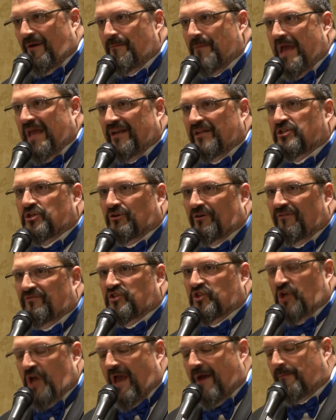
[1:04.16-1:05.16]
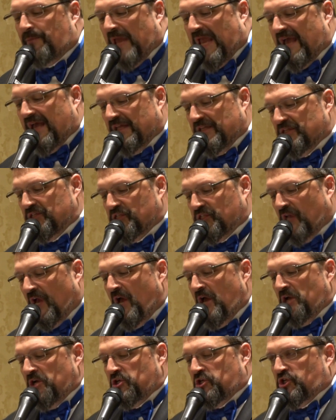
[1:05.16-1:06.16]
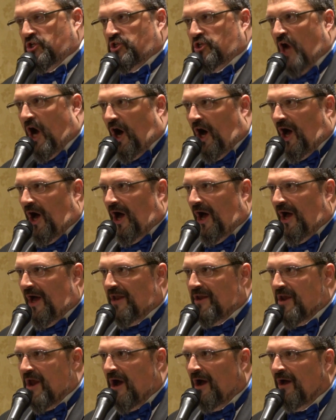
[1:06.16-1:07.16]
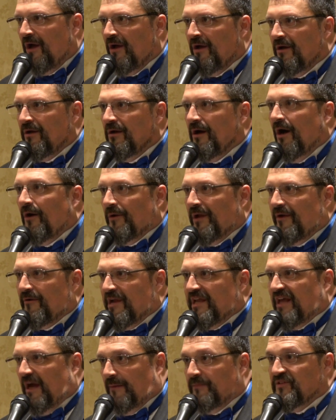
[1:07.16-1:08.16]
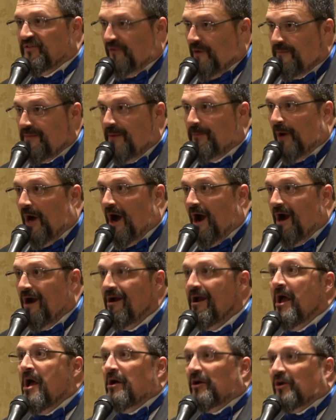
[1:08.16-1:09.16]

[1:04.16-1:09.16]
the manager of champions, Sean. Oh, here he comes from the bar,